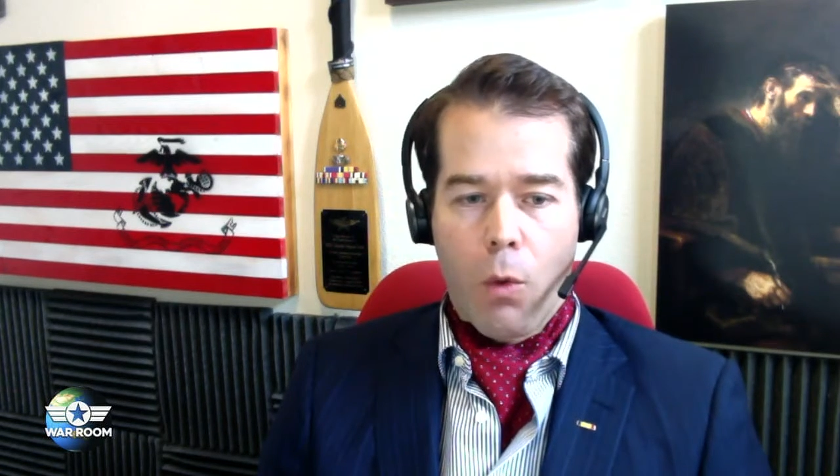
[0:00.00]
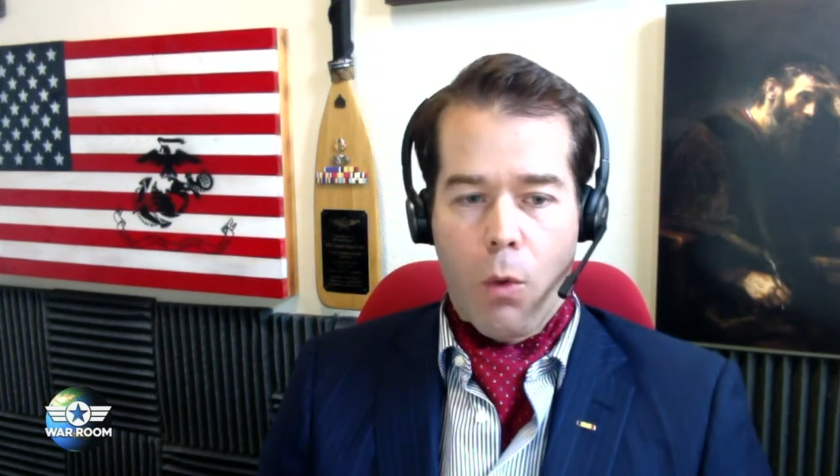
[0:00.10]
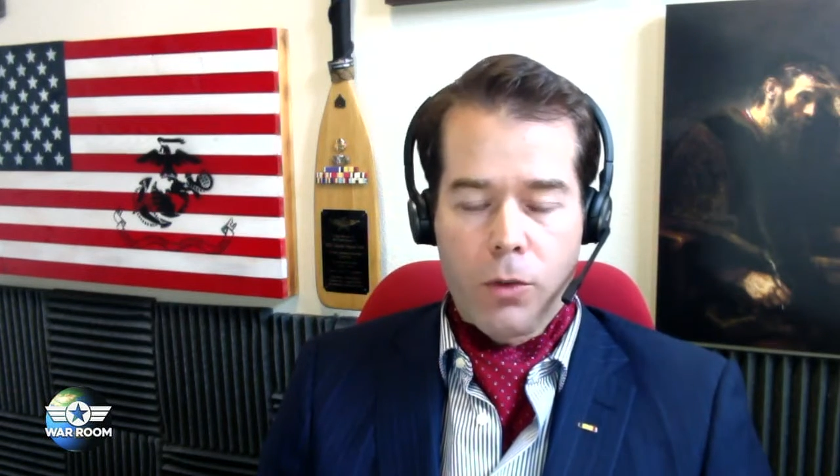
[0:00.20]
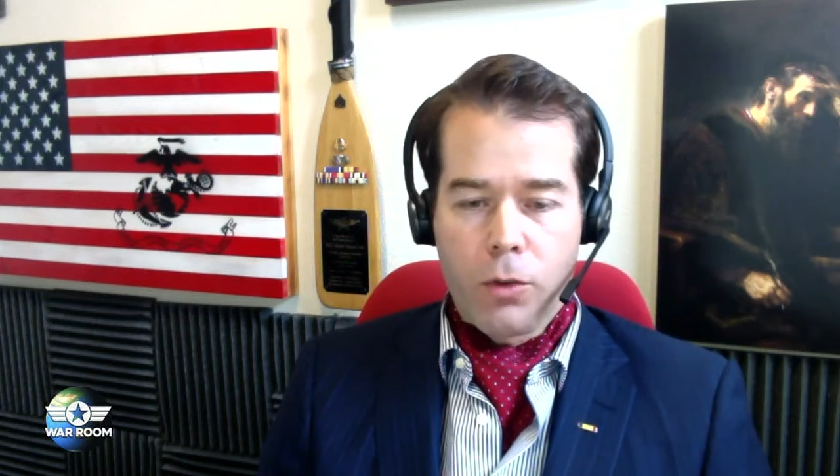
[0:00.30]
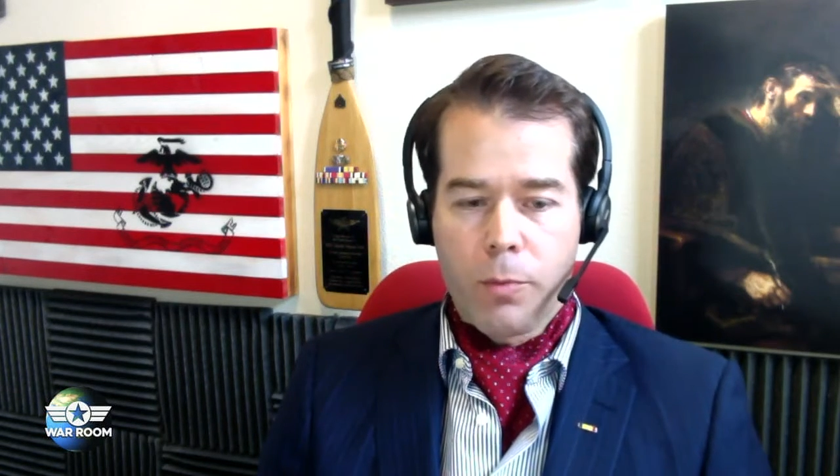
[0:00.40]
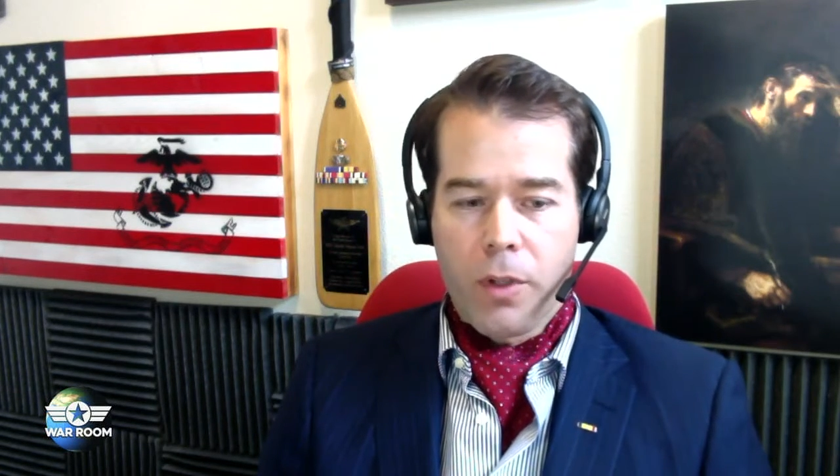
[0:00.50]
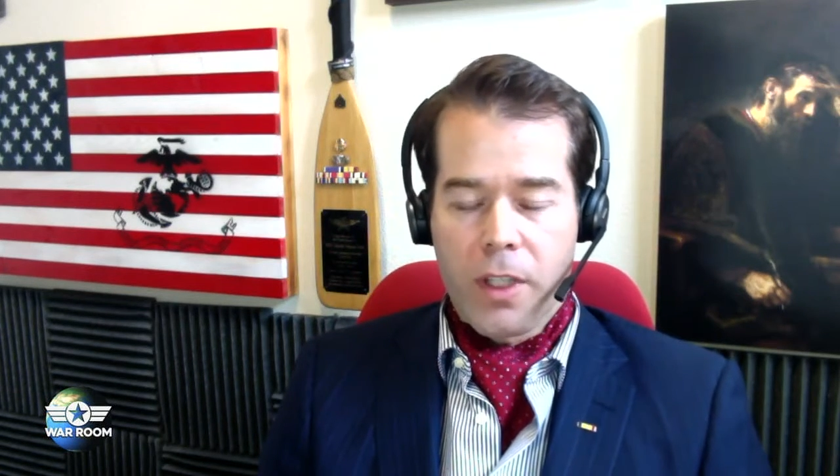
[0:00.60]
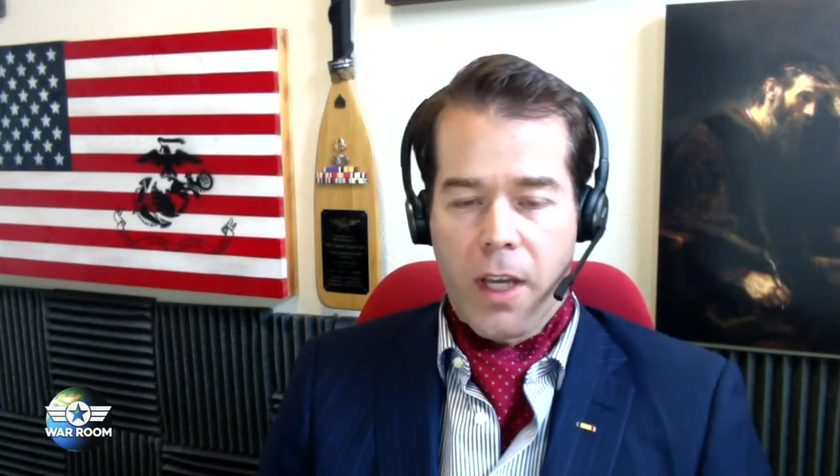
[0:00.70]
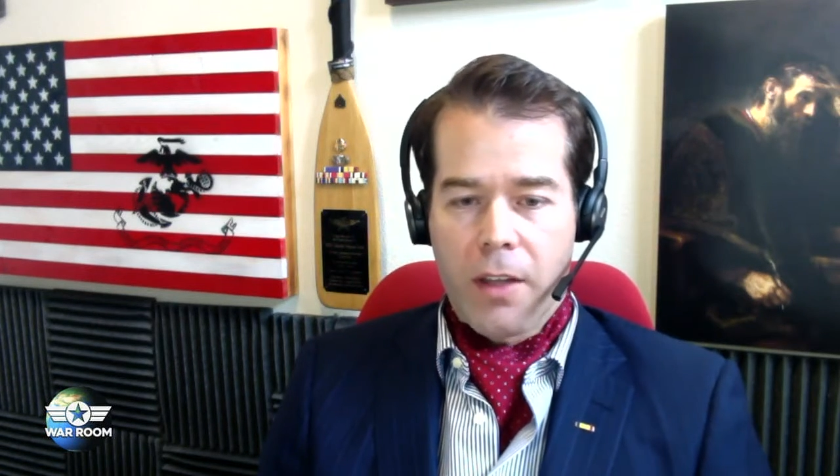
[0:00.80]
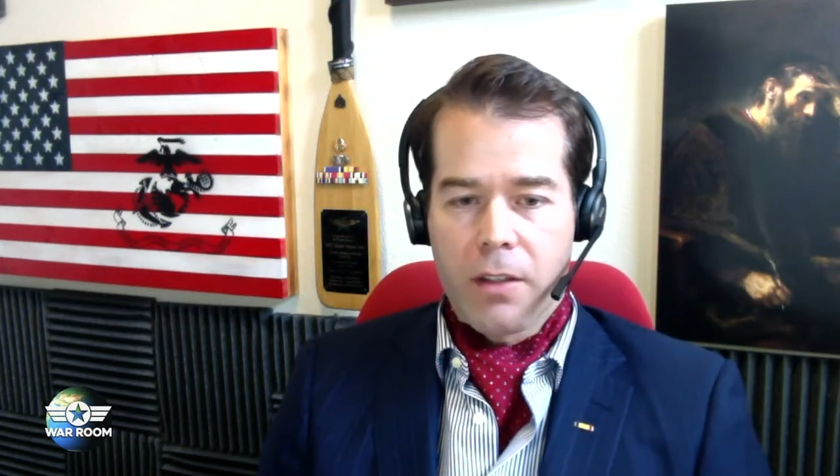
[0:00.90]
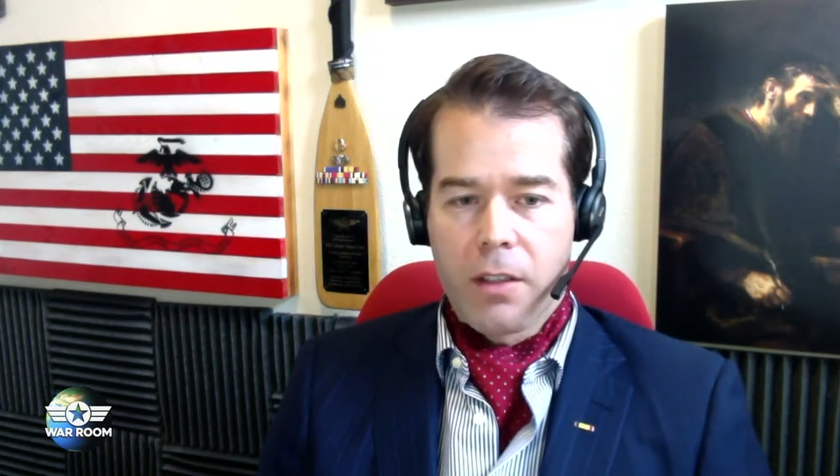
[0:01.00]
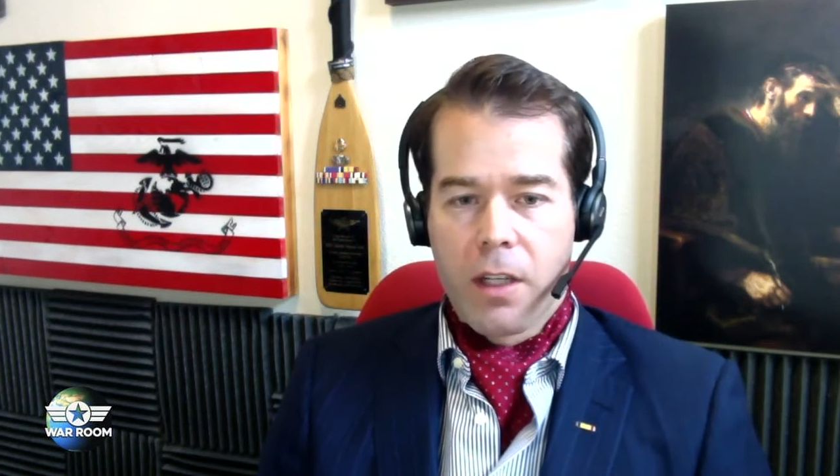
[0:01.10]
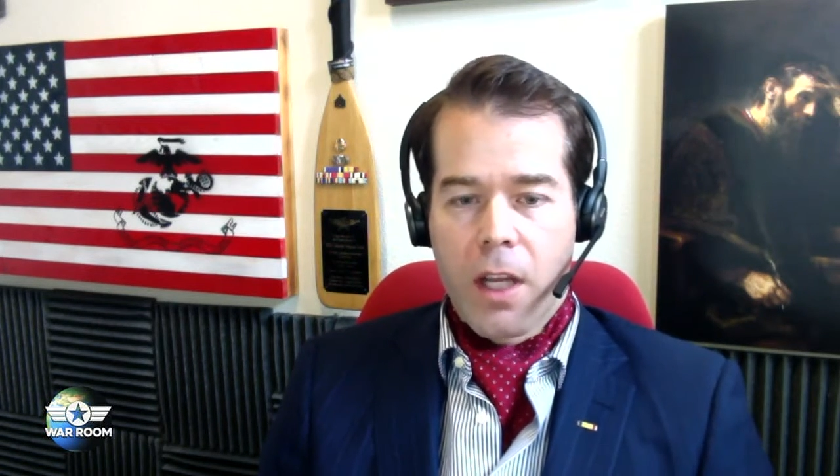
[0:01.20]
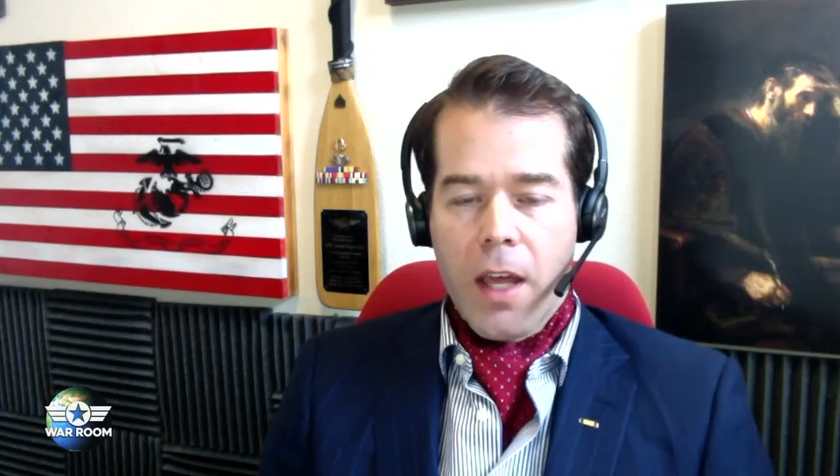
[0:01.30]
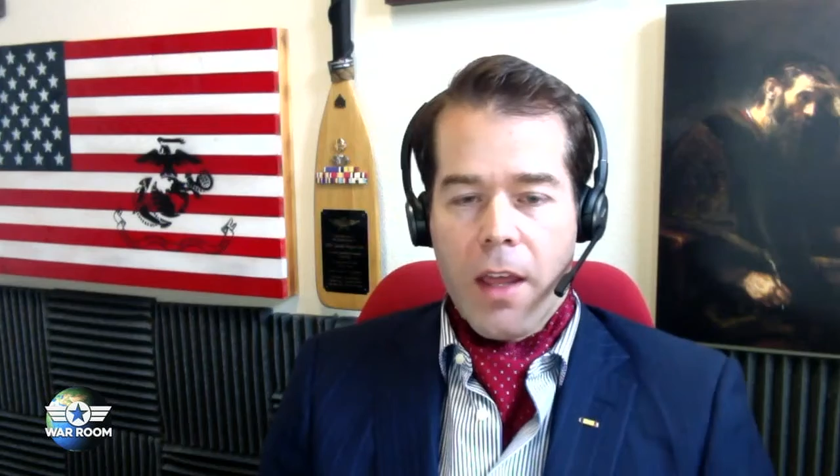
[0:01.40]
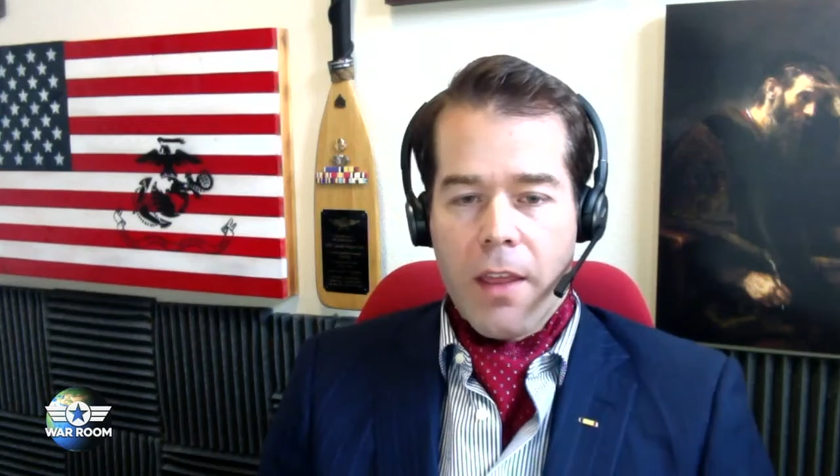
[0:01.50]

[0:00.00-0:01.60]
one group or the other,